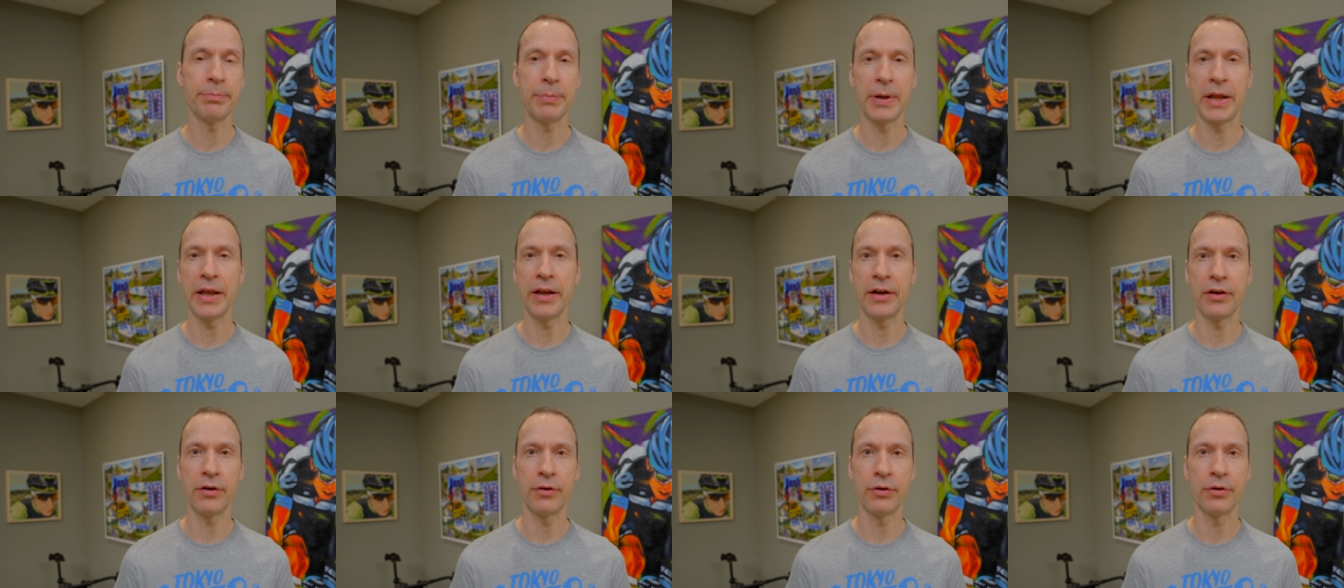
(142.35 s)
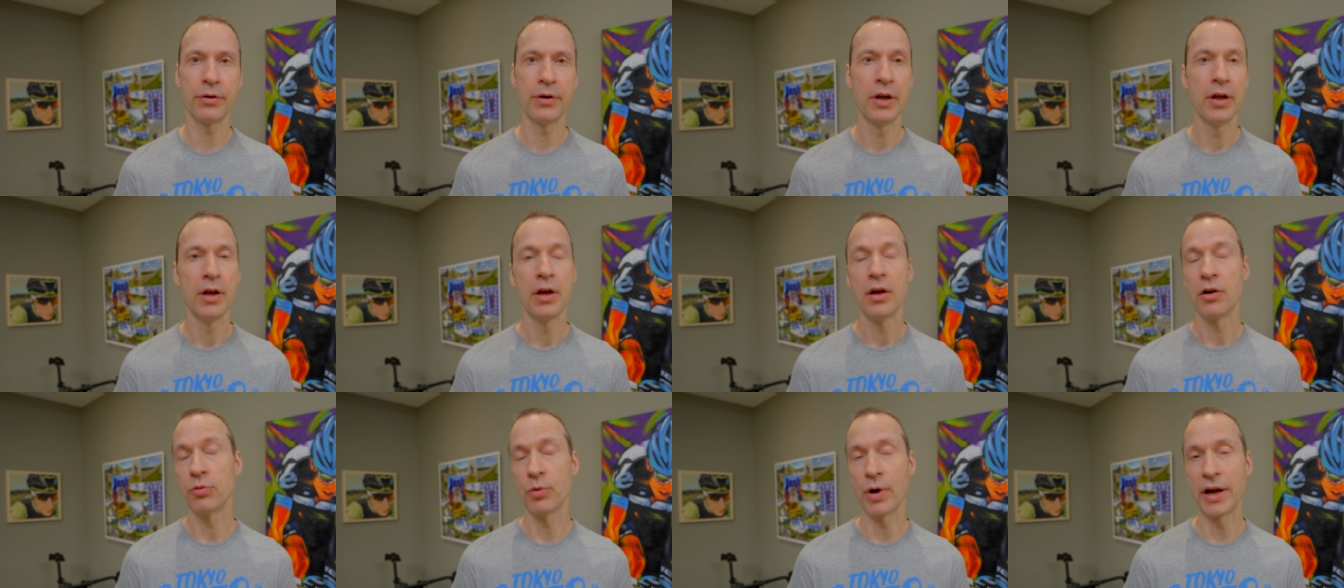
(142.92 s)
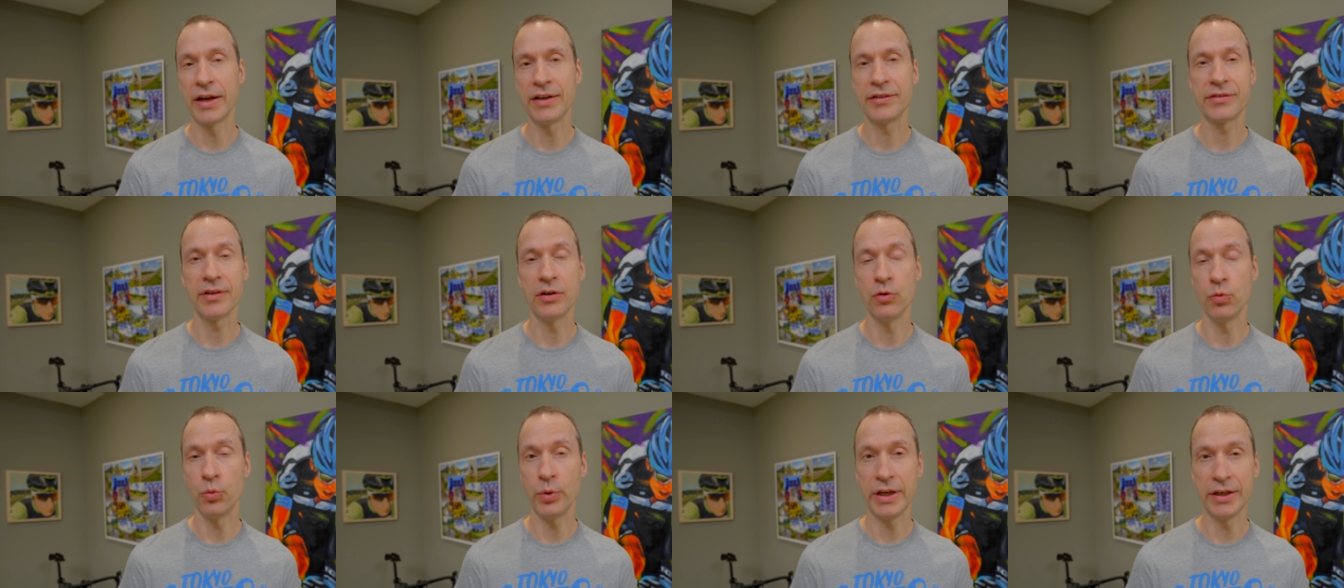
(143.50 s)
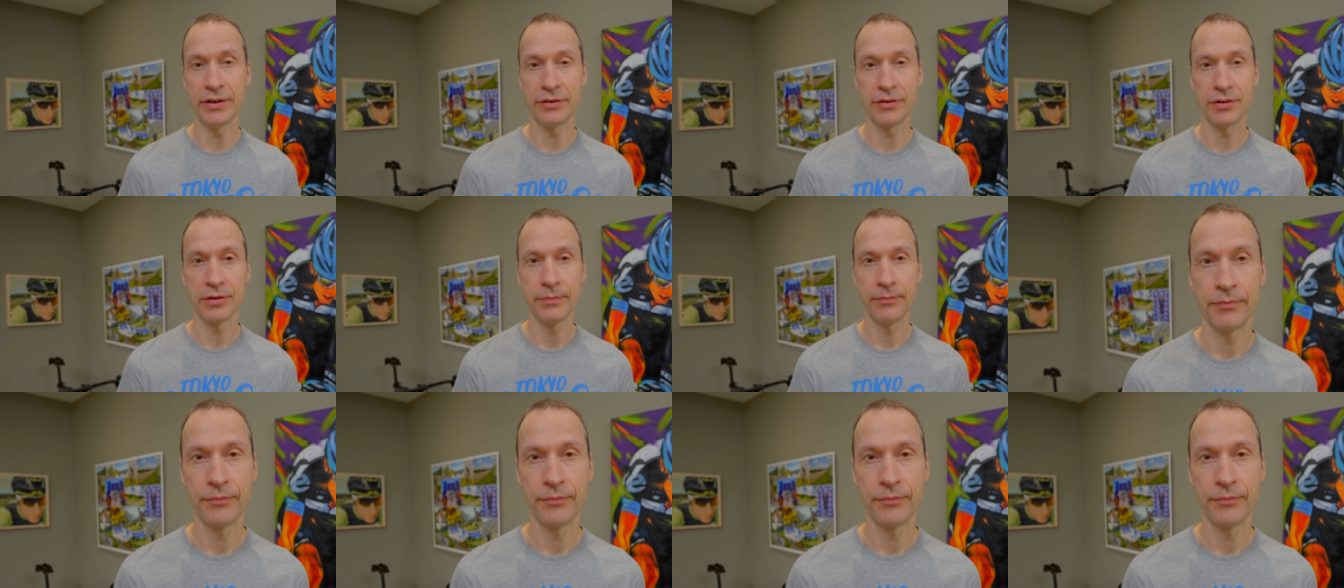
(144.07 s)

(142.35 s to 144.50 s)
potato, rice, and wheat.